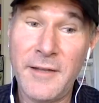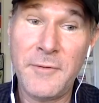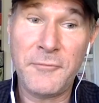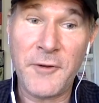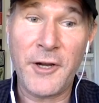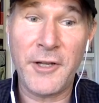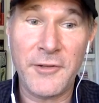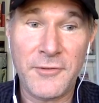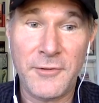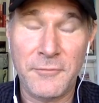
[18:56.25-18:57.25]
And in
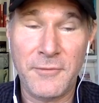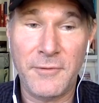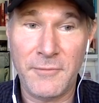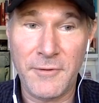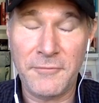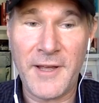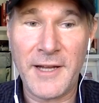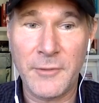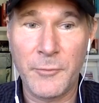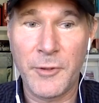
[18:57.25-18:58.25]
fairness, the, the
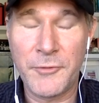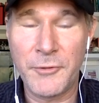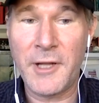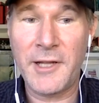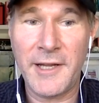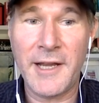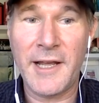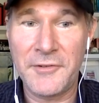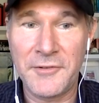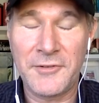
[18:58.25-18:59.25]
fact that we were two L A
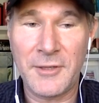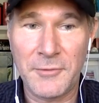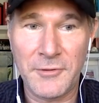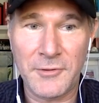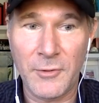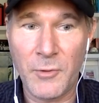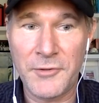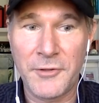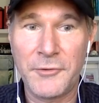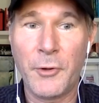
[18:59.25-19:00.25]
guys in San Francisco
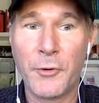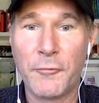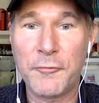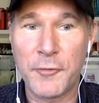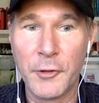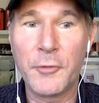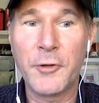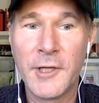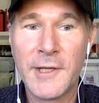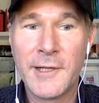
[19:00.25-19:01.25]
wasn't a total fluke.